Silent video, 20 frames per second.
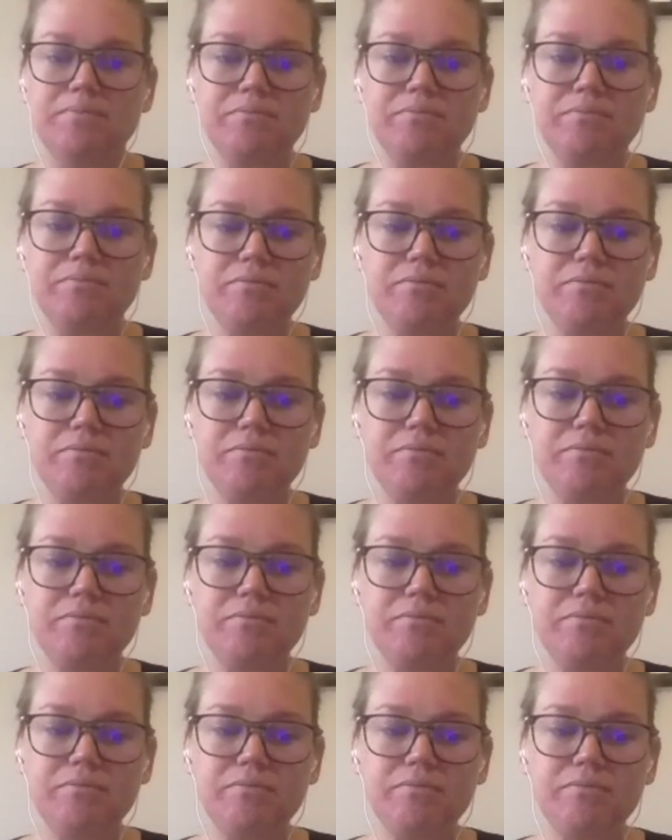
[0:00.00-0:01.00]

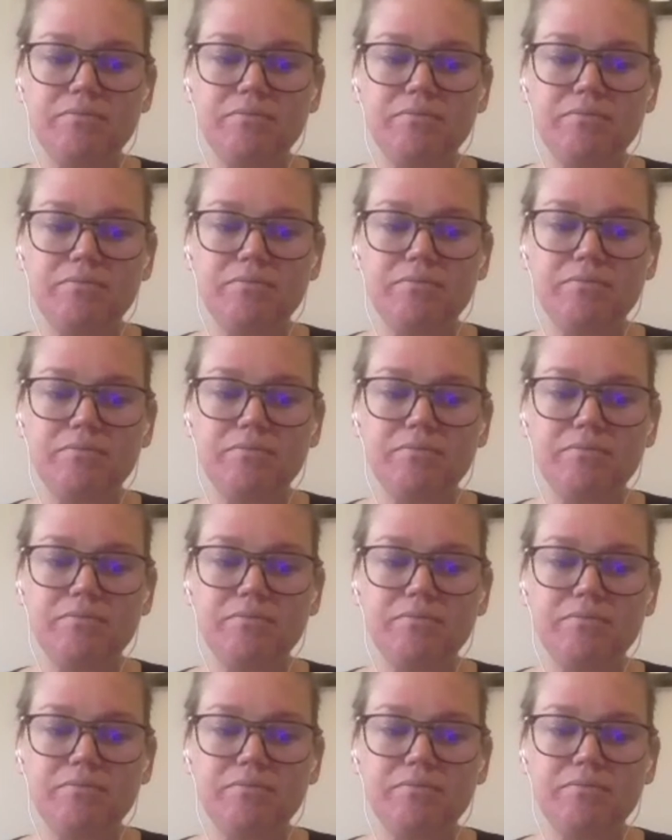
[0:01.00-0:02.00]
that's dealing with
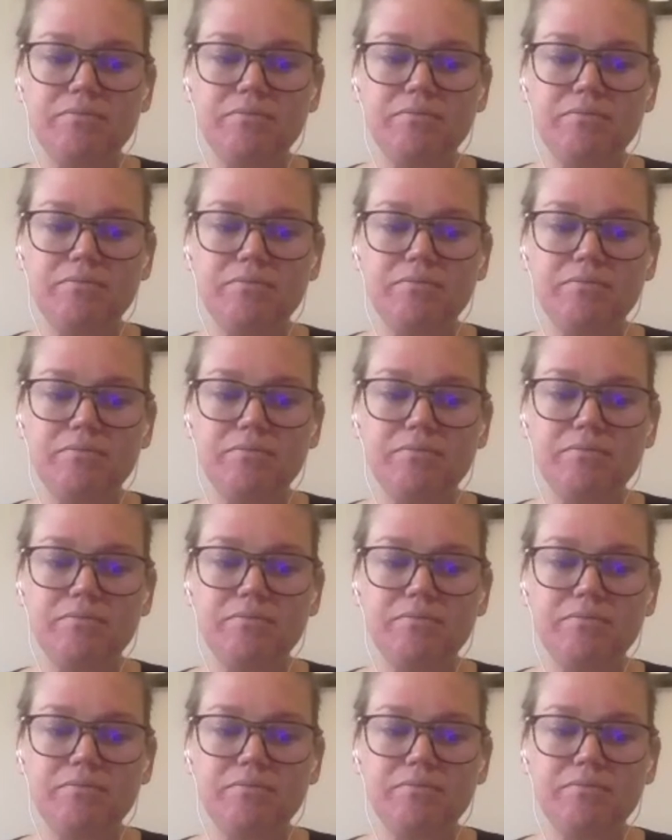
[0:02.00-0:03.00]
the
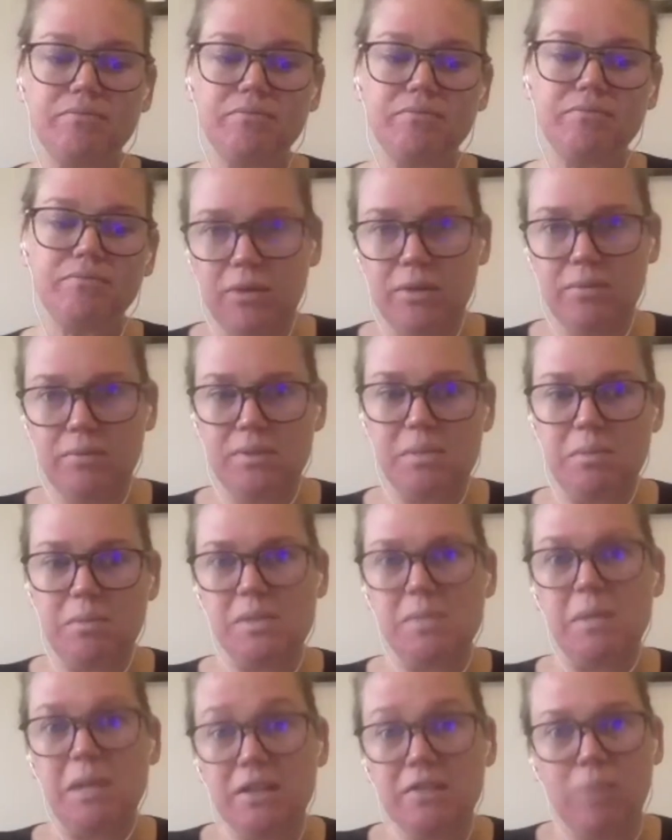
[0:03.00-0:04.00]
speed of
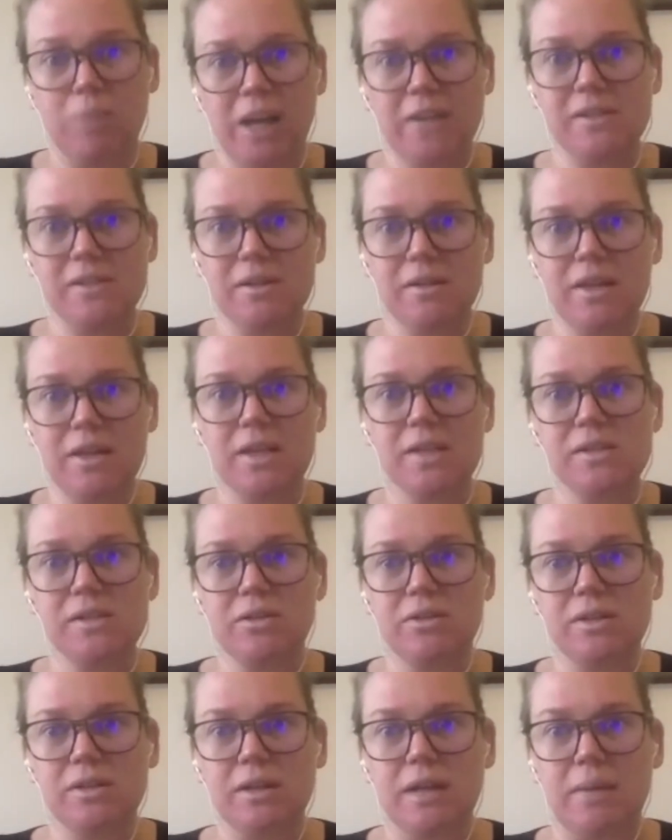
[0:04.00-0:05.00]
weights and things,
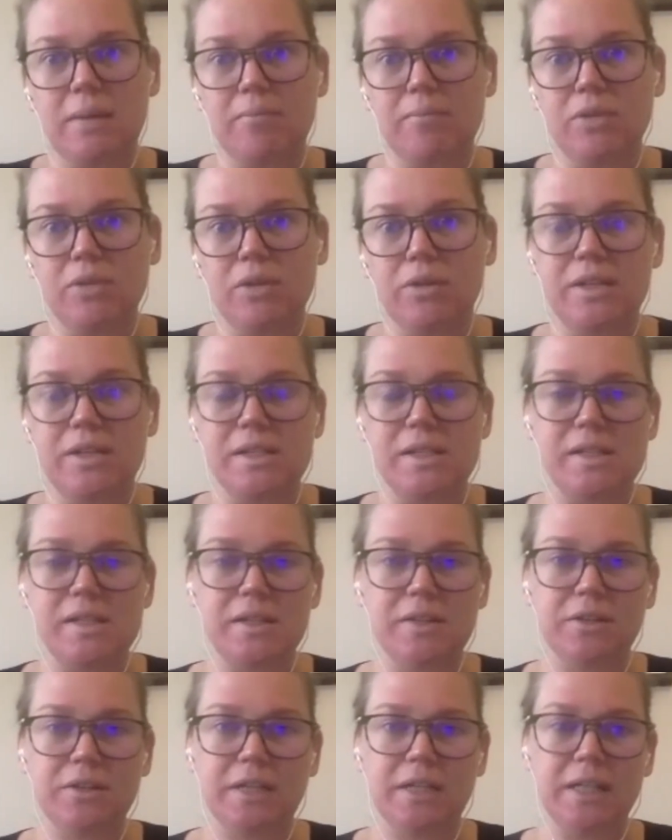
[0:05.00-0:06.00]
not
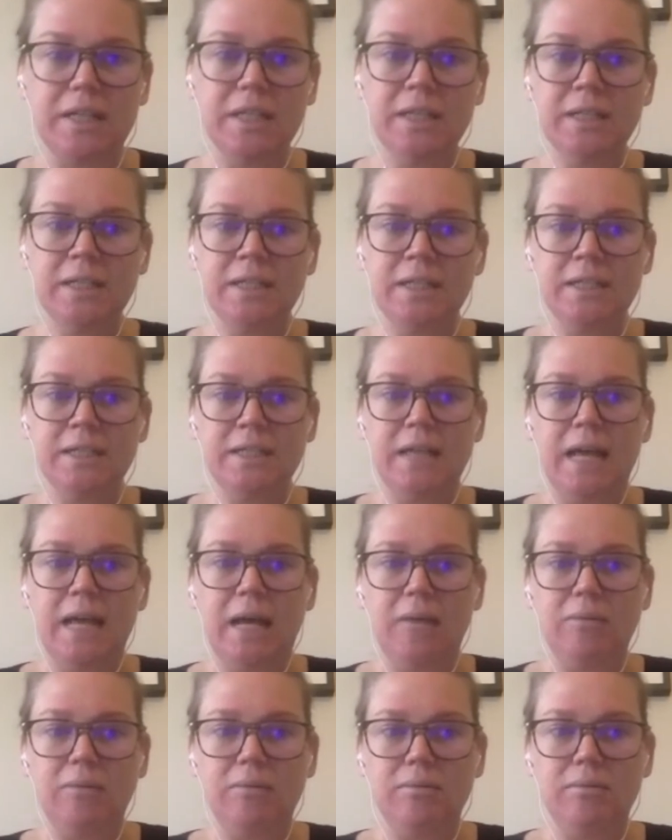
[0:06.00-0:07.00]
necessarily.
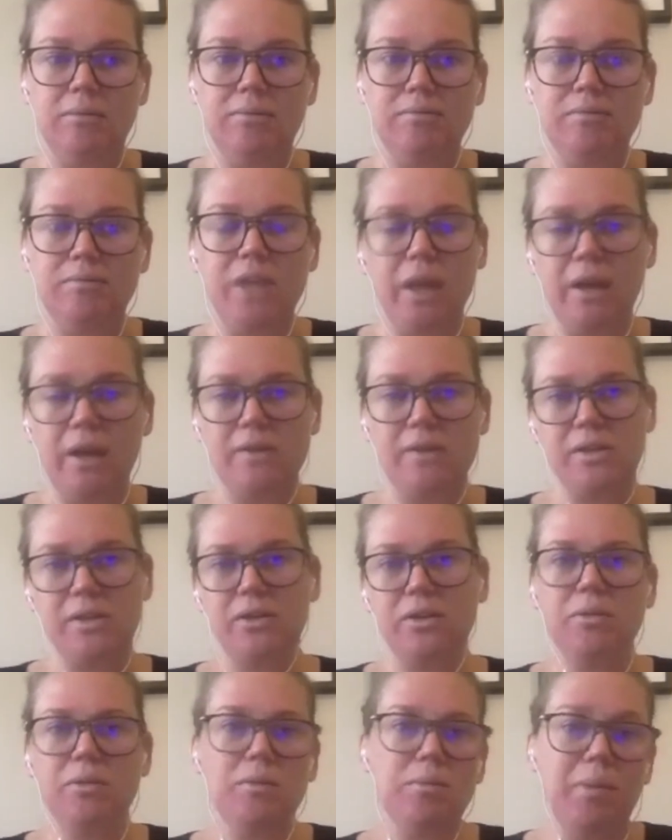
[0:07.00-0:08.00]
So
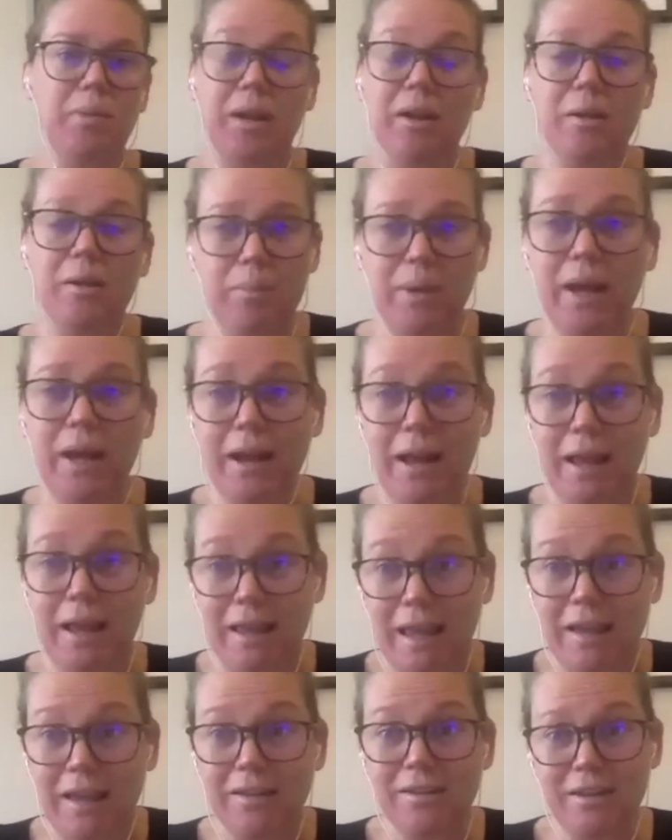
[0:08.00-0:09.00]
but
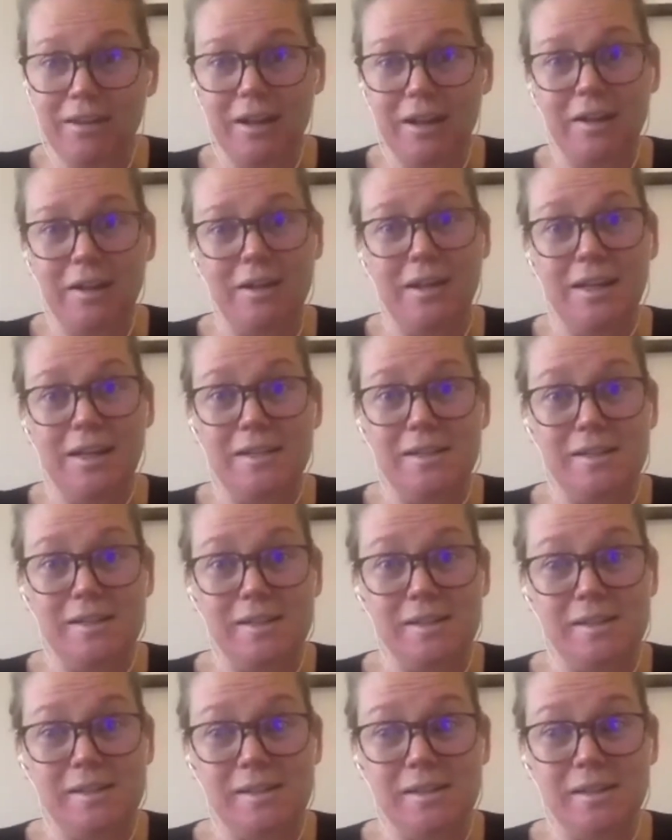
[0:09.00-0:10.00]
again, it is